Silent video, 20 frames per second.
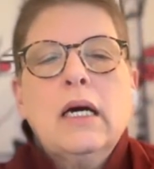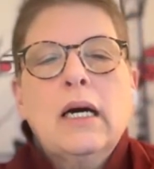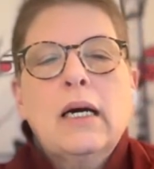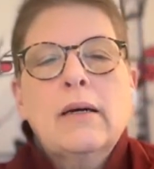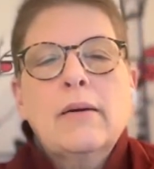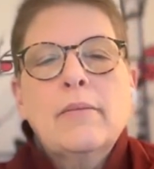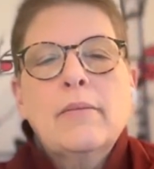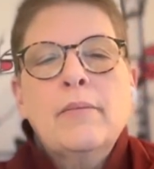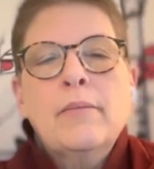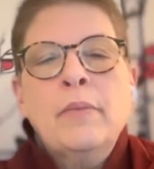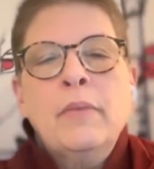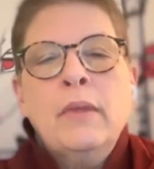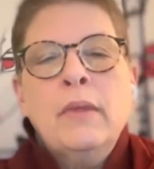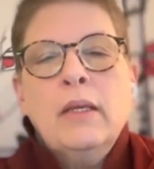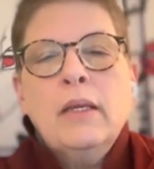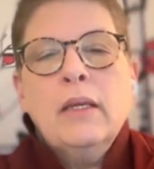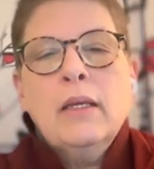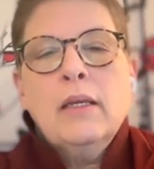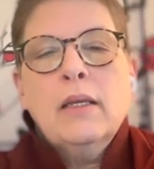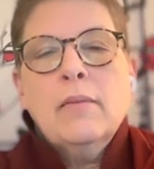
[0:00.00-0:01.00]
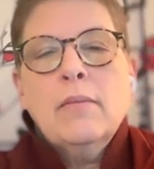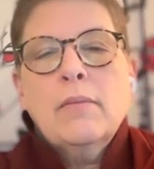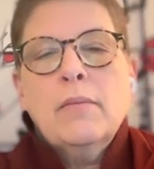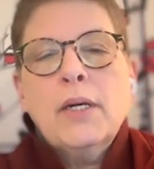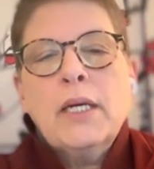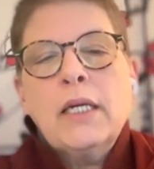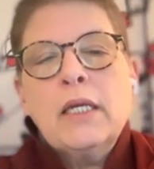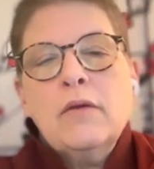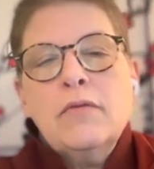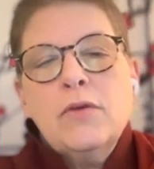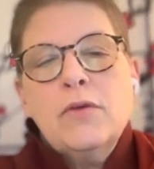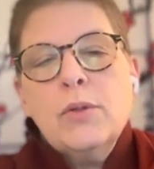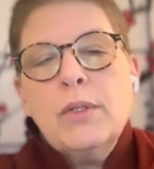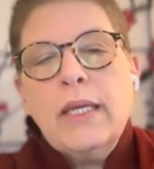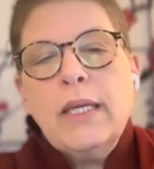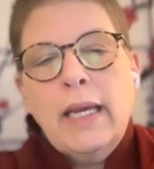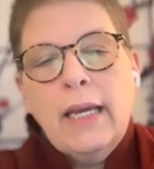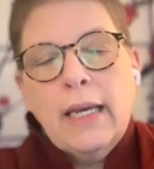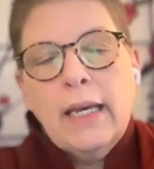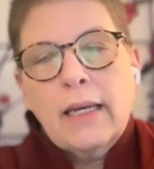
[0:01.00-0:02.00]
Um, but if you
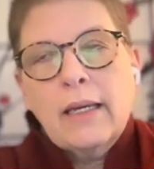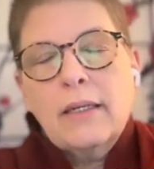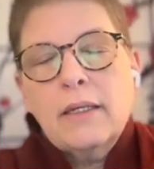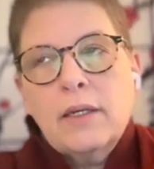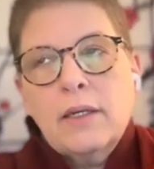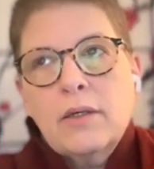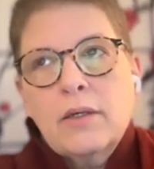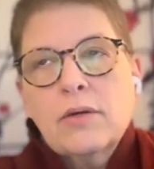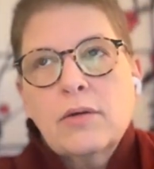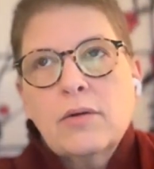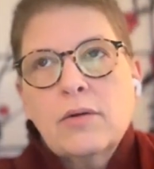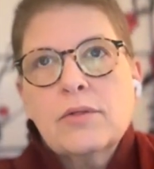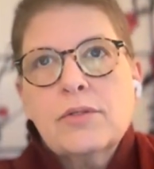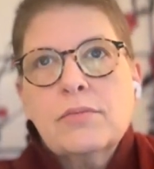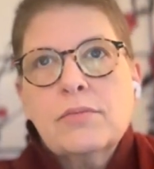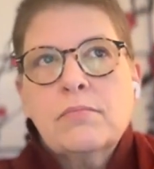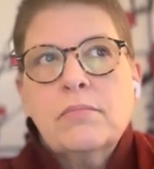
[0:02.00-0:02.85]
can and you're